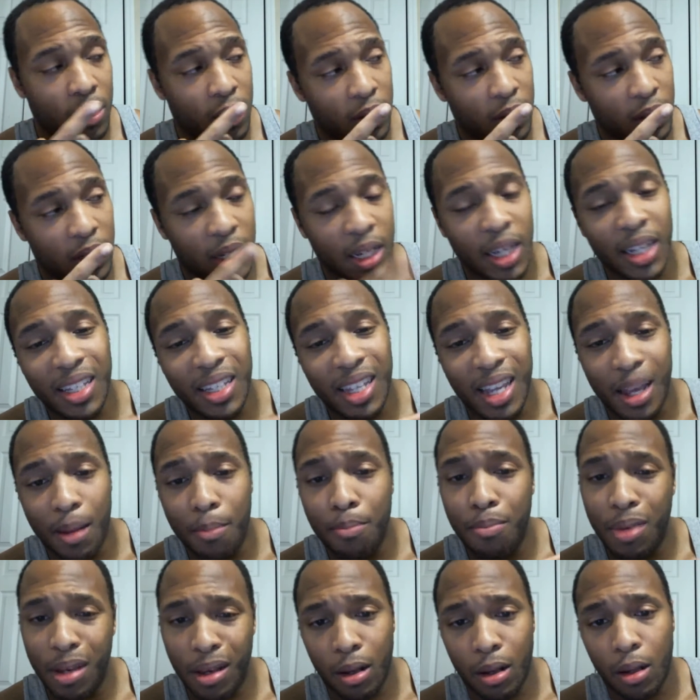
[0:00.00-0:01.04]
to hit that
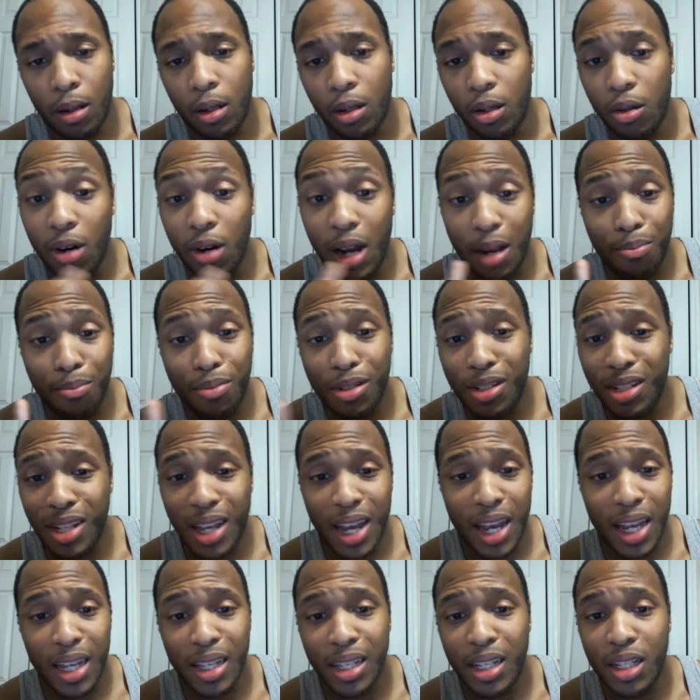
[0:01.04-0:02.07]
bell right
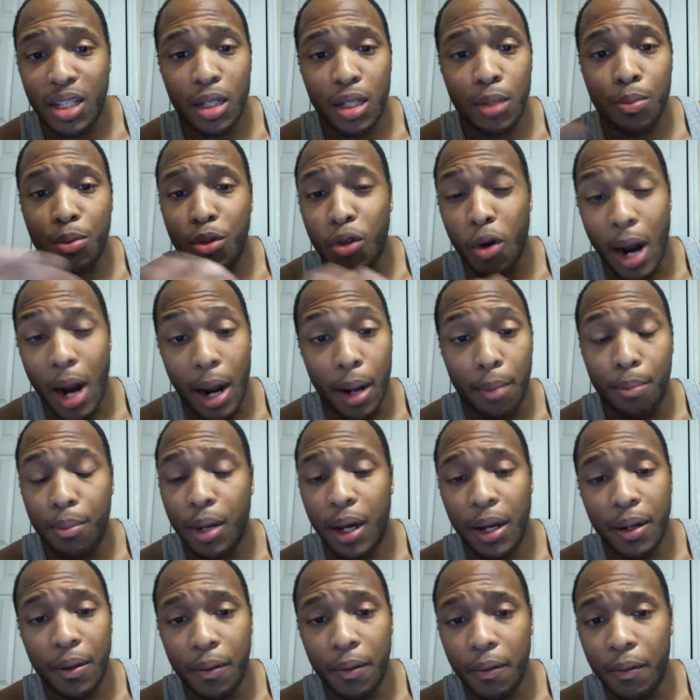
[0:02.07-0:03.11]
beside the subscribe
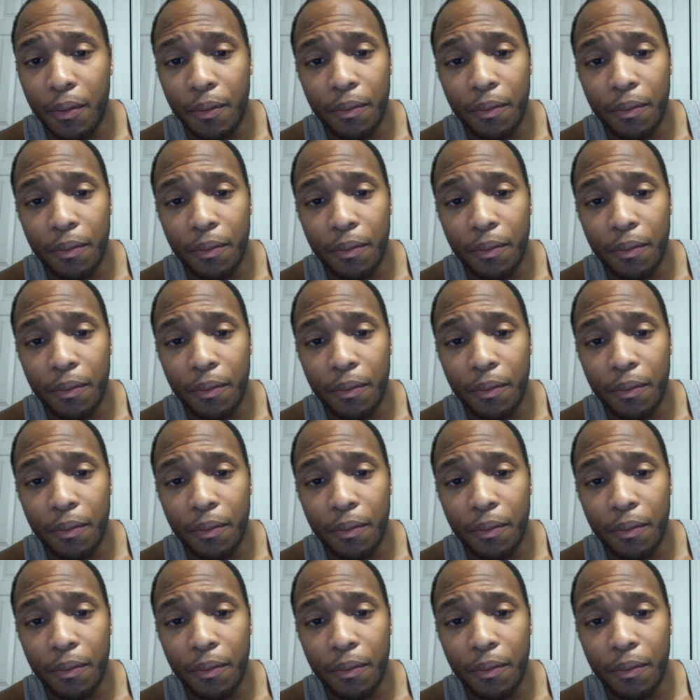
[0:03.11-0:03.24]
button.